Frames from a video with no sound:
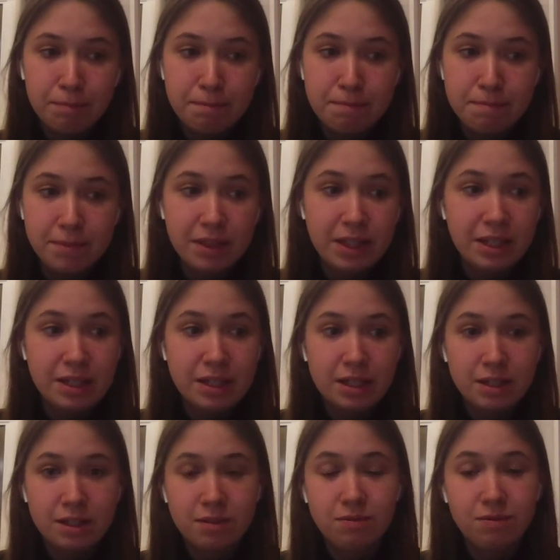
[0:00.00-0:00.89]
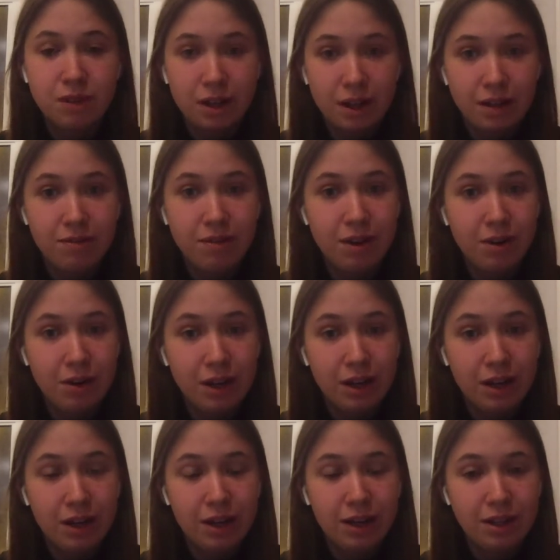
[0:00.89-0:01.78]
This is a
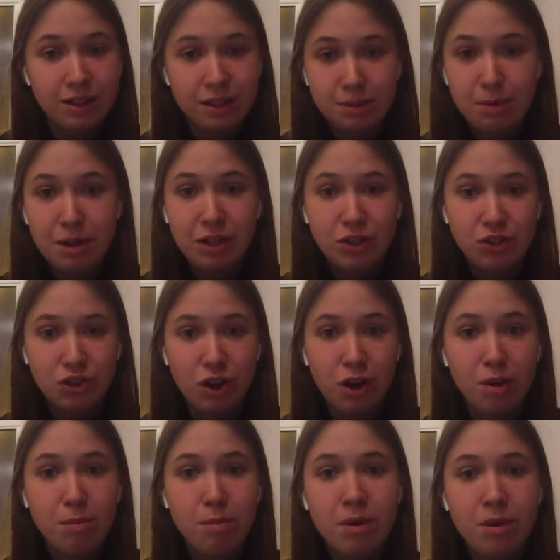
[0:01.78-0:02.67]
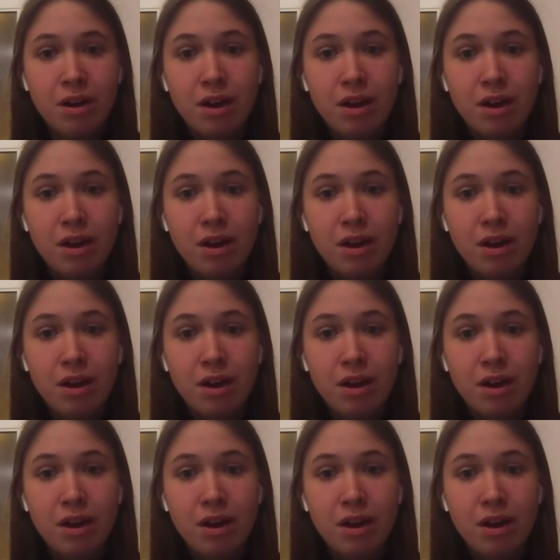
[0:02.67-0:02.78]
very in-demand job,